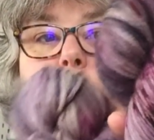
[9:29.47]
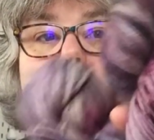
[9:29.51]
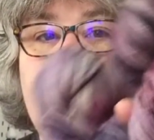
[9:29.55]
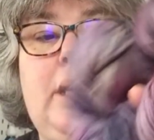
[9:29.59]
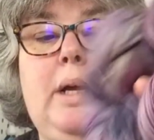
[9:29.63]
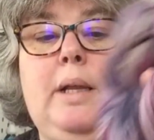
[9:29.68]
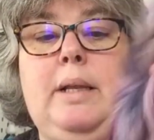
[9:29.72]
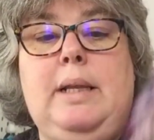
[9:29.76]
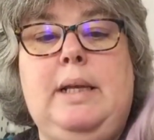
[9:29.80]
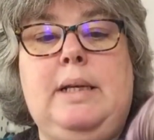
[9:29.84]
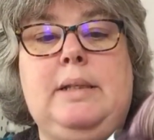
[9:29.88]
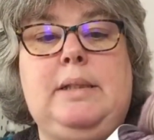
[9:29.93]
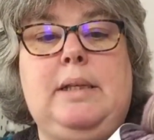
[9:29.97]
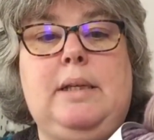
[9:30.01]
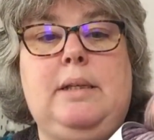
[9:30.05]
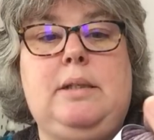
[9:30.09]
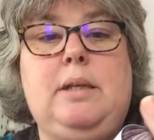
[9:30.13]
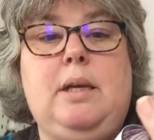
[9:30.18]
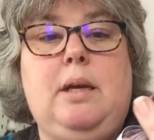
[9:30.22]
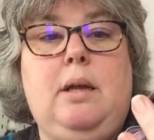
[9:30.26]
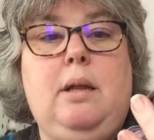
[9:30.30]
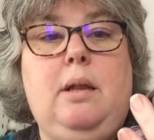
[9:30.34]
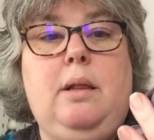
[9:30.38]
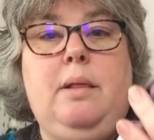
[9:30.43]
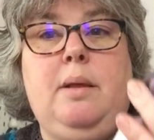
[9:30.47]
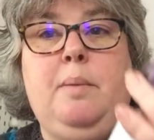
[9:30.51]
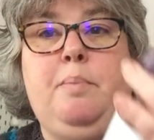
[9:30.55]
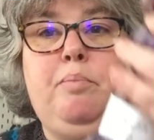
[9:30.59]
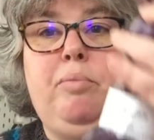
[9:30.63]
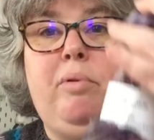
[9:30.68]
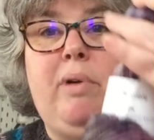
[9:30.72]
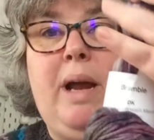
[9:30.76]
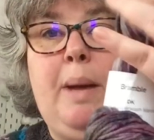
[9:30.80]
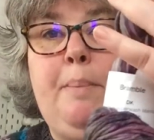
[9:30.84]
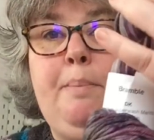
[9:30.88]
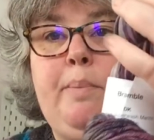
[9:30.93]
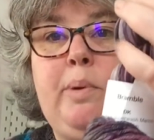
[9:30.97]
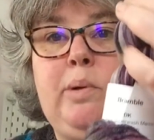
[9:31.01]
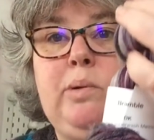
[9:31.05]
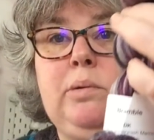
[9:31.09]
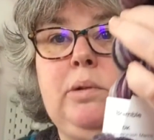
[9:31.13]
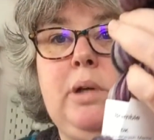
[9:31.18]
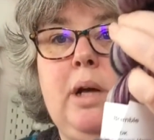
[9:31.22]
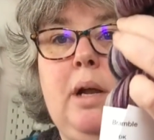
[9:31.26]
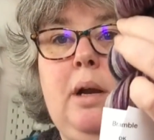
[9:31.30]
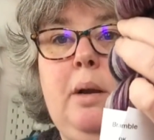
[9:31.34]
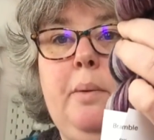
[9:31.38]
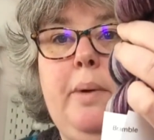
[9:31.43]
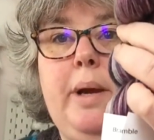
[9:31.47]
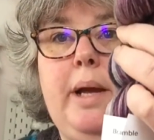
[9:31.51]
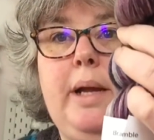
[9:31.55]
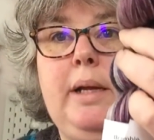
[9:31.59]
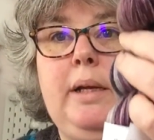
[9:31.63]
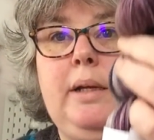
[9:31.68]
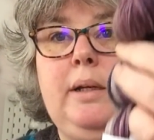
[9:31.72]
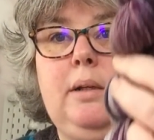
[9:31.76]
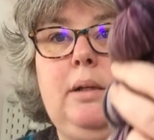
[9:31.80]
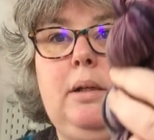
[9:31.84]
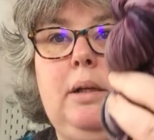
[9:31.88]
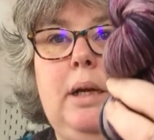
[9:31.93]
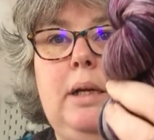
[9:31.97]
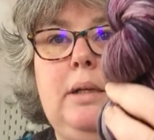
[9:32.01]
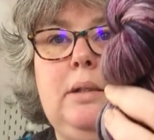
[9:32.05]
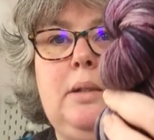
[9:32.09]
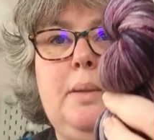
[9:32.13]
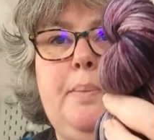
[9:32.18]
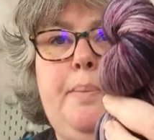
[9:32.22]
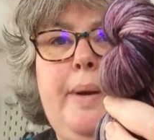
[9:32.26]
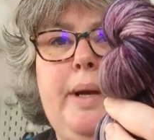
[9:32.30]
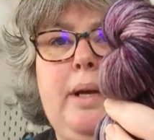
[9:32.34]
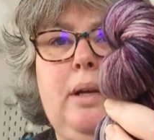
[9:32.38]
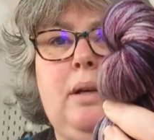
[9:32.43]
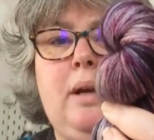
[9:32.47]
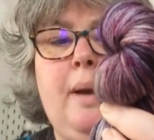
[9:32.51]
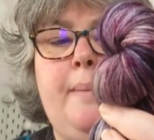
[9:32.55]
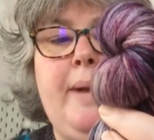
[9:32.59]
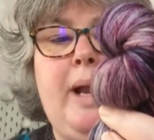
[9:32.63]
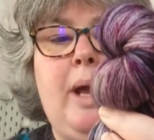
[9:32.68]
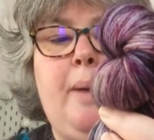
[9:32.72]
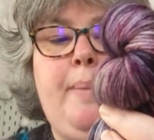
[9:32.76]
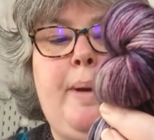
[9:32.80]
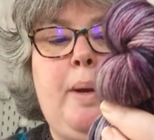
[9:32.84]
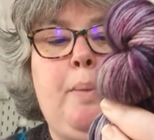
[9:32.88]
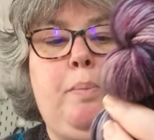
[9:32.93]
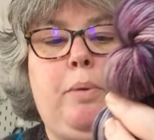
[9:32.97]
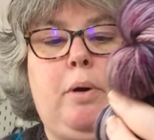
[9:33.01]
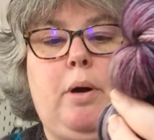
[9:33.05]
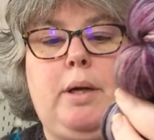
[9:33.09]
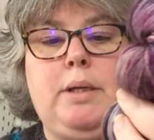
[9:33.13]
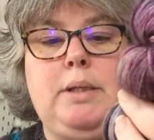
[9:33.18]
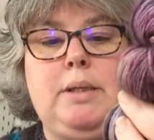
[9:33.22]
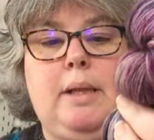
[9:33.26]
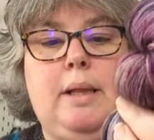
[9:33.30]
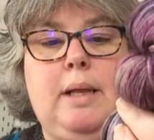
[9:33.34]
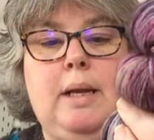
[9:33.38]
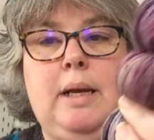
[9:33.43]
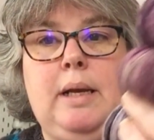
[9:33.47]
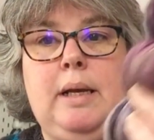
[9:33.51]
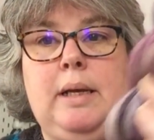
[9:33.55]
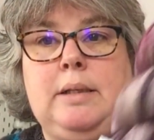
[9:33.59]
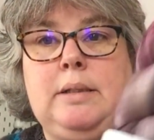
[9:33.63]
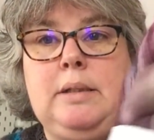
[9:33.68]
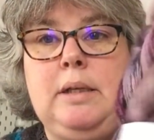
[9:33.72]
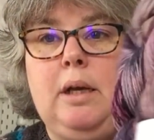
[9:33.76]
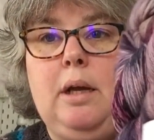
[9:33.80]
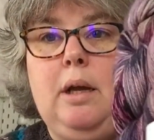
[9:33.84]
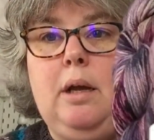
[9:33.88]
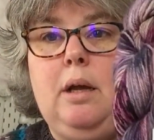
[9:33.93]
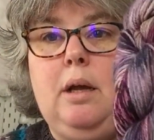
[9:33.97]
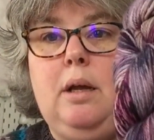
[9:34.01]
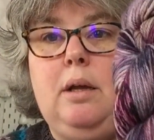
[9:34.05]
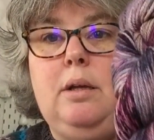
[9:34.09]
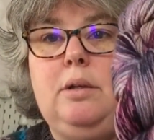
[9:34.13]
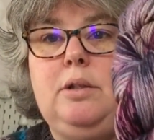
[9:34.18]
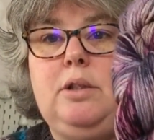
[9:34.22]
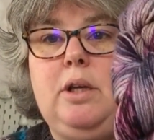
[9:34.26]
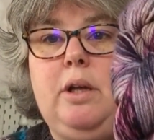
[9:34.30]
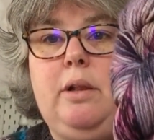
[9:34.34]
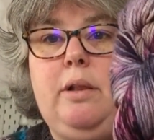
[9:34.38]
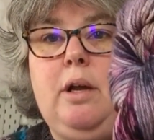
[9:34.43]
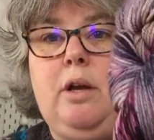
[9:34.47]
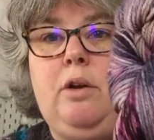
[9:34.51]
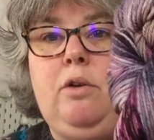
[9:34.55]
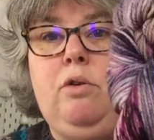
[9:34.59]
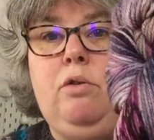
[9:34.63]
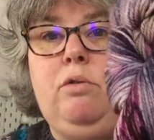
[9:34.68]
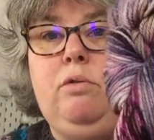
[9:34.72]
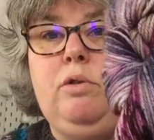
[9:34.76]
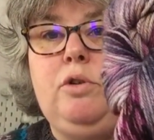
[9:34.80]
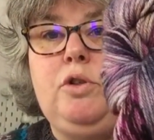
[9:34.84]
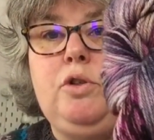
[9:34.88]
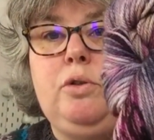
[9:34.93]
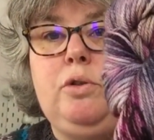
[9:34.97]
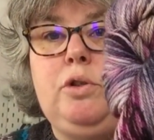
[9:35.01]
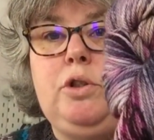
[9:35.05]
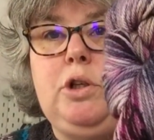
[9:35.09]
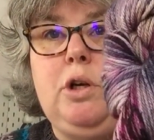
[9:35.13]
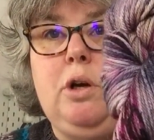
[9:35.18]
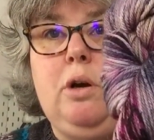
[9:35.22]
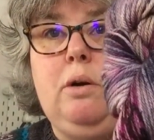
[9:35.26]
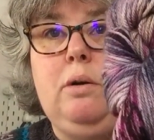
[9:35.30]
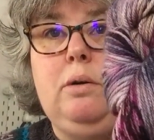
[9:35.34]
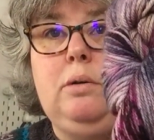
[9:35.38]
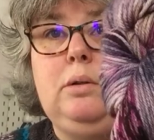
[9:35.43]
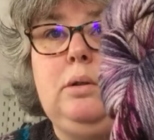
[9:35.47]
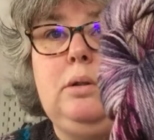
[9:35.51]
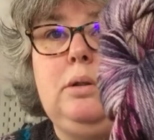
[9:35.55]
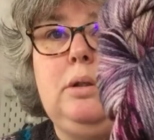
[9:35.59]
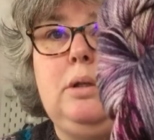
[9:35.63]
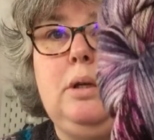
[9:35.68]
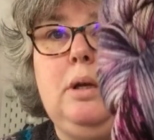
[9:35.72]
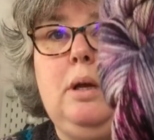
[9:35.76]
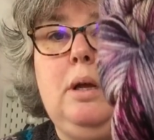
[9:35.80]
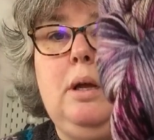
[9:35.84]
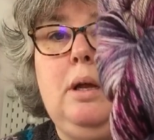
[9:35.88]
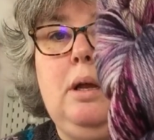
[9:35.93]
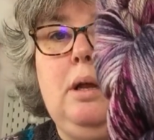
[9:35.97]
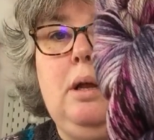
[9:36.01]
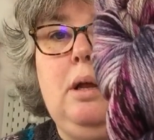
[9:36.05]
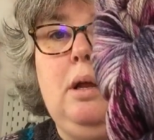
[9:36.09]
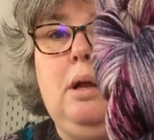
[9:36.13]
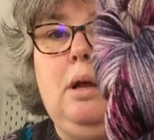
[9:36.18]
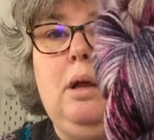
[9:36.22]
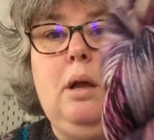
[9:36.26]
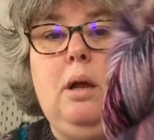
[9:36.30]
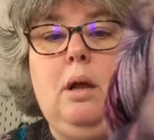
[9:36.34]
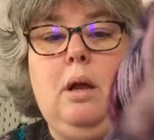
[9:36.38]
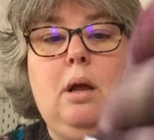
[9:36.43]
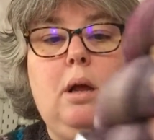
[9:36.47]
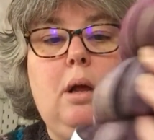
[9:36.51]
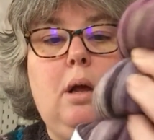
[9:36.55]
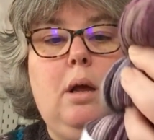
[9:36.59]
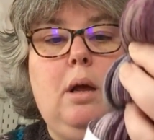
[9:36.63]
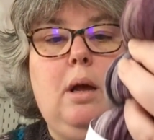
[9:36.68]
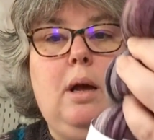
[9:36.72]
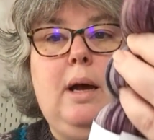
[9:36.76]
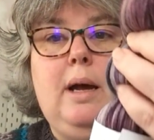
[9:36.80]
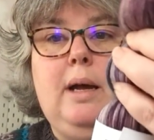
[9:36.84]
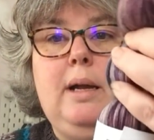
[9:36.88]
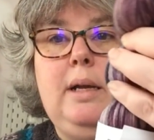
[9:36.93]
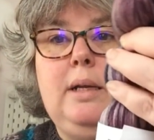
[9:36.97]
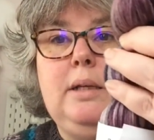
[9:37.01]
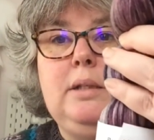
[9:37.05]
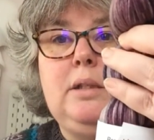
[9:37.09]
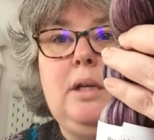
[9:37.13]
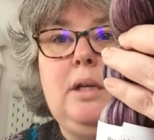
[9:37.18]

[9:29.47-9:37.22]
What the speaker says: this is the Bramble colourway. It's a bit coming out a bit brighter than it is. So they're Nora George yarns, and it's